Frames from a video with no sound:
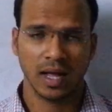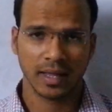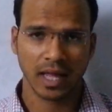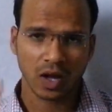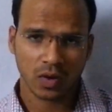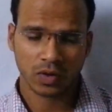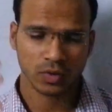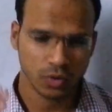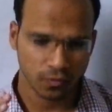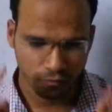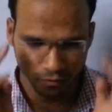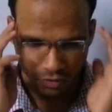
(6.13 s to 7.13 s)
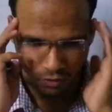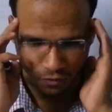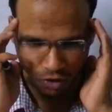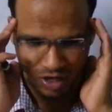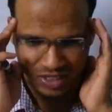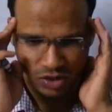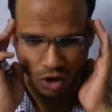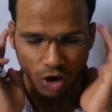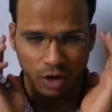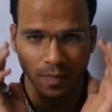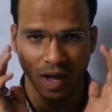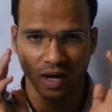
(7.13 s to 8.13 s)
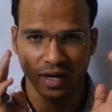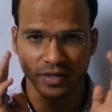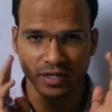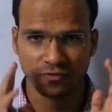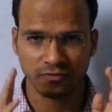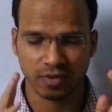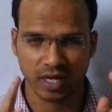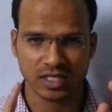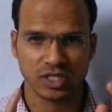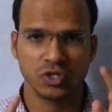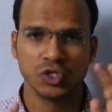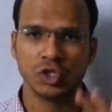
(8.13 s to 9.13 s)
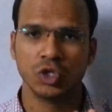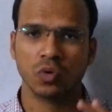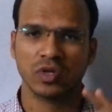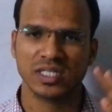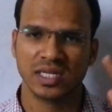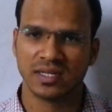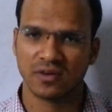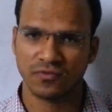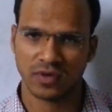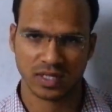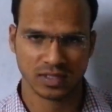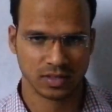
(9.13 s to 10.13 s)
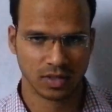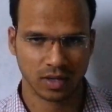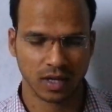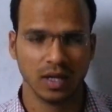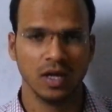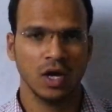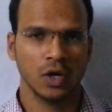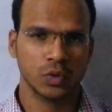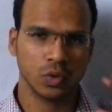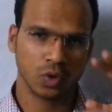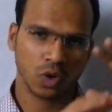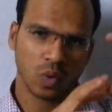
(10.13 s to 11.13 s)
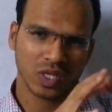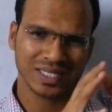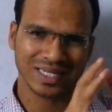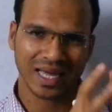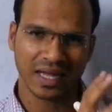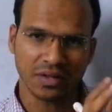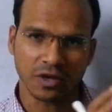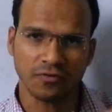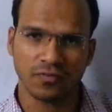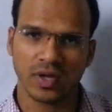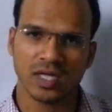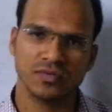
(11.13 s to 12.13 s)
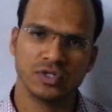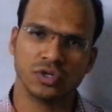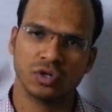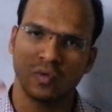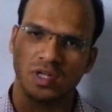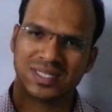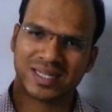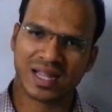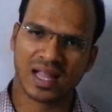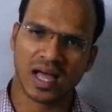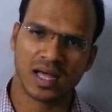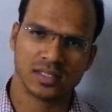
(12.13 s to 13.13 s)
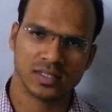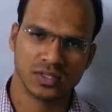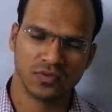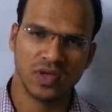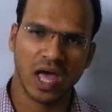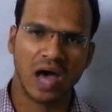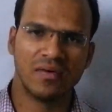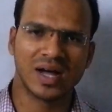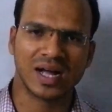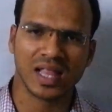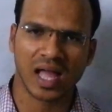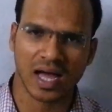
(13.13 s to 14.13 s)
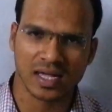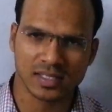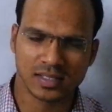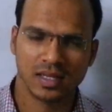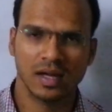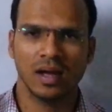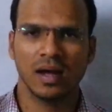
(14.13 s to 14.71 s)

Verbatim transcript: Now, to, to focus on marker interface, you should know what is interface, okay? To know what is interface, we should know what is class. So we have a class.